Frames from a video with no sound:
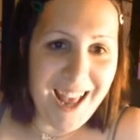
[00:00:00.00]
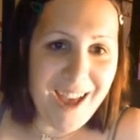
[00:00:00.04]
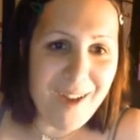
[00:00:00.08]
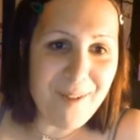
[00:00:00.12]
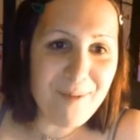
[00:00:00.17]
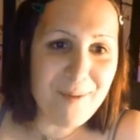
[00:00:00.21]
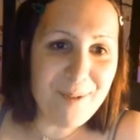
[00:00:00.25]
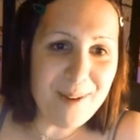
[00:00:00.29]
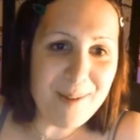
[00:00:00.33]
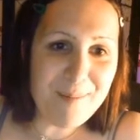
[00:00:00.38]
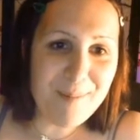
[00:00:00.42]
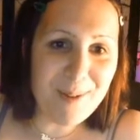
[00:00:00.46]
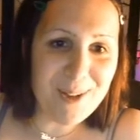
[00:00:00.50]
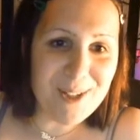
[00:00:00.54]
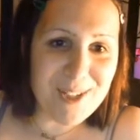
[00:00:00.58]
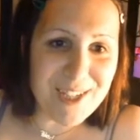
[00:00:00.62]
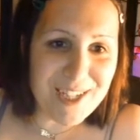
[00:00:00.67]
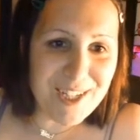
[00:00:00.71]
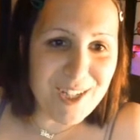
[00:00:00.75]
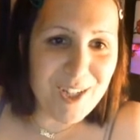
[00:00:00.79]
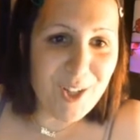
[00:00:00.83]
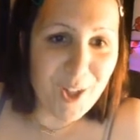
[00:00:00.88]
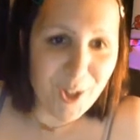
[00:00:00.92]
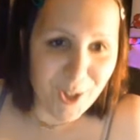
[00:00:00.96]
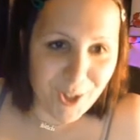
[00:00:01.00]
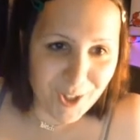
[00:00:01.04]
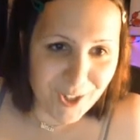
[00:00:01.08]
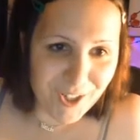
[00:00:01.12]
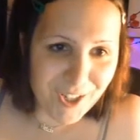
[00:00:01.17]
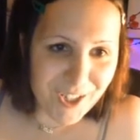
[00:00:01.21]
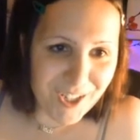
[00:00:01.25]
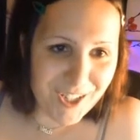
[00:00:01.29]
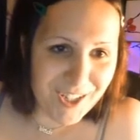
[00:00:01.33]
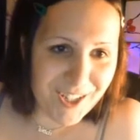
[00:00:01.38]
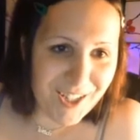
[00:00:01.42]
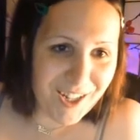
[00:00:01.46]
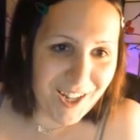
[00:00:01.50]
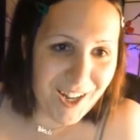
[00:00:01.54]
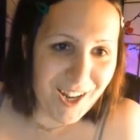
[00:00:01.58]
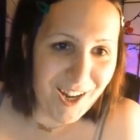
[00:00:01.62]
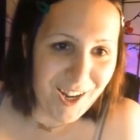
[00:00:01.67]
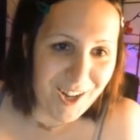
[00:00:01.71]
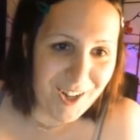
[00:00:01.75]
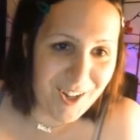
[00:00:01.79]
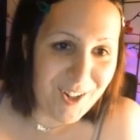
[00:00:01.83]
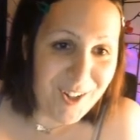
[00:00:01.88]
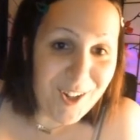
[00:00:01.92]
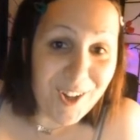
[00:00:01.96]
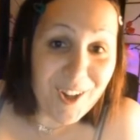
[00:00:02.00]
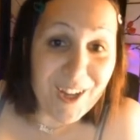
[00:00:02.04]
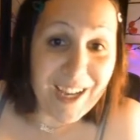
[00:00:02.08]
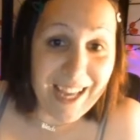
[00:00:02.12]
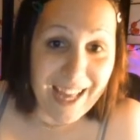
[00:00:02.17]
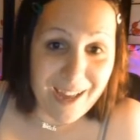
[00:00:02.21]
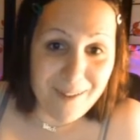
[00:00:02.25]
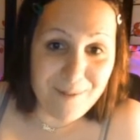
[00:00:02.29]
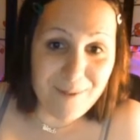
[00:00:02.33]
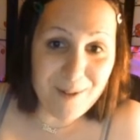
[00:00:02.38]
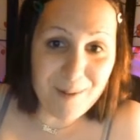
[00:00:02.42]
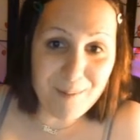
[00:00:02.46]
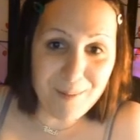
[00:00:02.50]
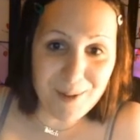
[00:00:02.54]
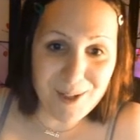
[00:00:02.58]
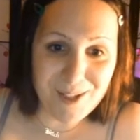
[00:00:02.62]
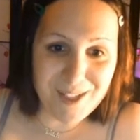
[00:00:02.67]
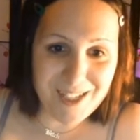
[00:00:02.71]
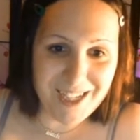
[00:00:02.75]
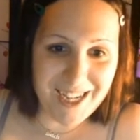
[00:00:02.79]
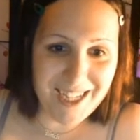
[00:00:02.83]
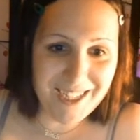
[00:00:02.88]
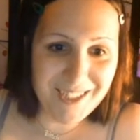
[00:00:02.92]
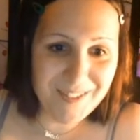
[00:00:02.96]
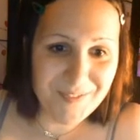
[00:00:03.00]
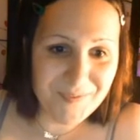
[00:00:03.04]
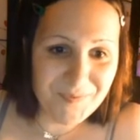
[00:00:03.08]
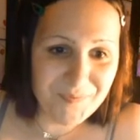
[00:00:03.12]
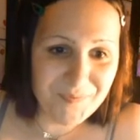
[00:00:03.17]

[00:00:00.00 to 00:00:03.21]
everybody, look. Look, everybody.